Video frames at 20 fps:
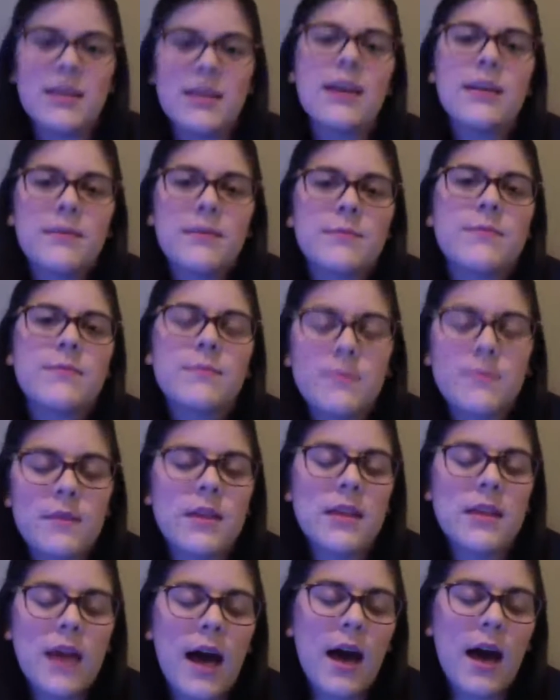Like,
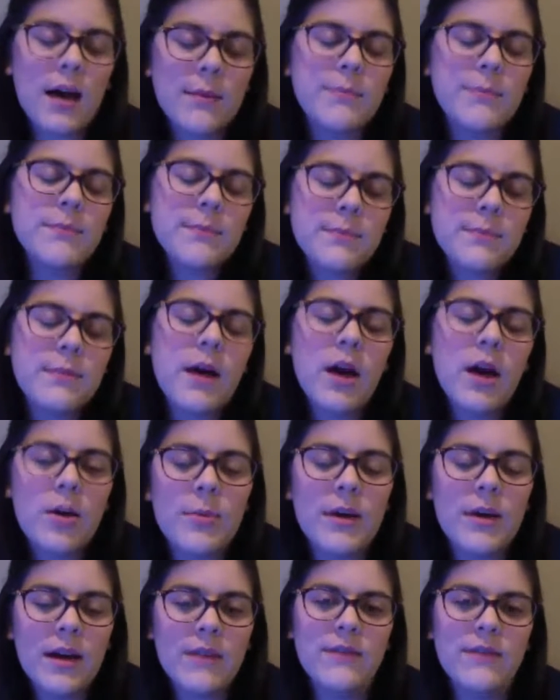yeah,
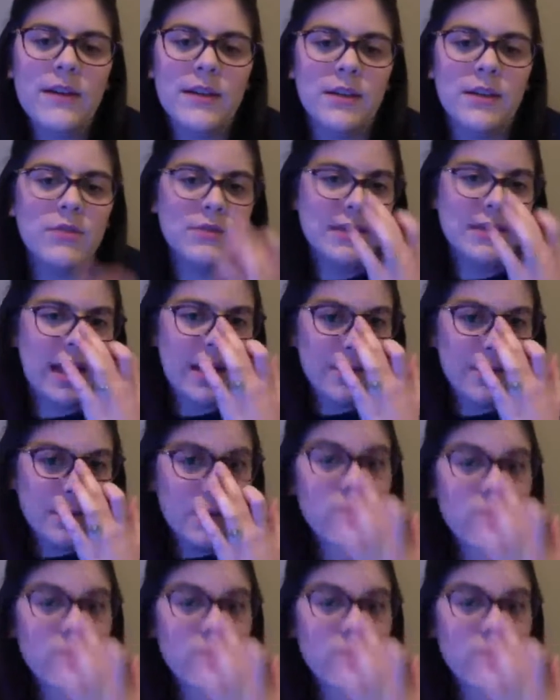Huckleberry Finn knows that.